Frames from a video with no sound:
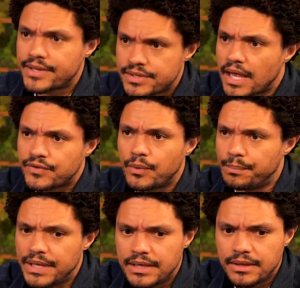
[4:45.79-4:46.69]
that's that's for
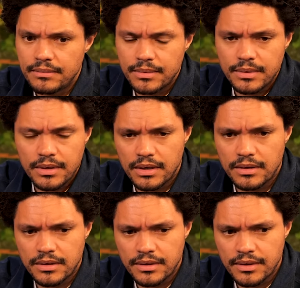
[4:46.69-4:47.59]
me.
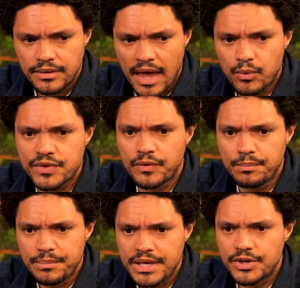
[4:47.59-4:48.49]
That was for
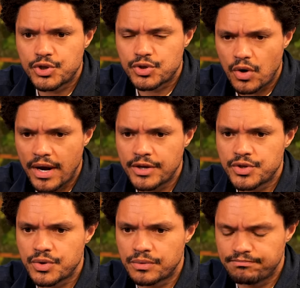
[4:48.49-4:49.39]
me trying
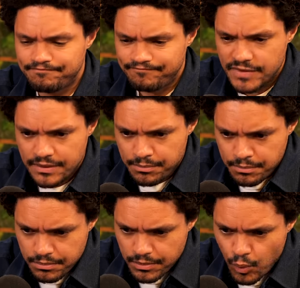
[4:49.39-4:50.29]
to
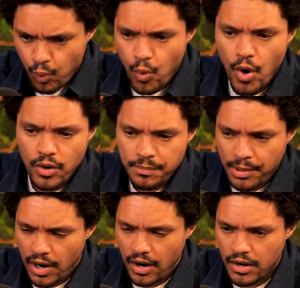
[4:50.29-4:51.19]
work
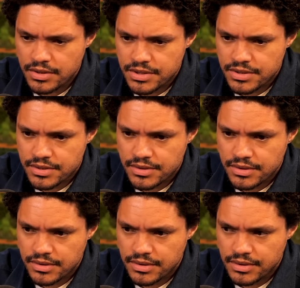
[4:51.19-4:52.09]
past
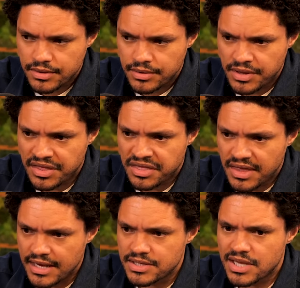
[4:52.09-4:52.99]
the
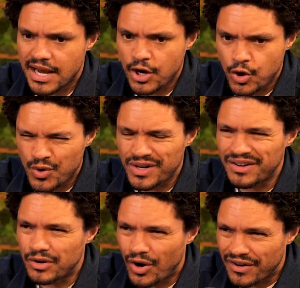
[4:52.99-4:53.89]
things that I
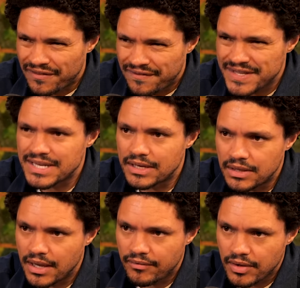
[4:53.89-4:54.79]
couldn't on a
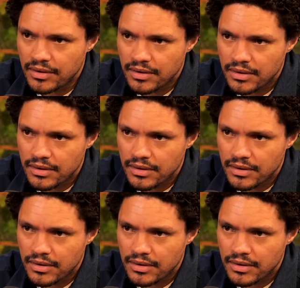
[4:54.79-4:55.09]
physical level.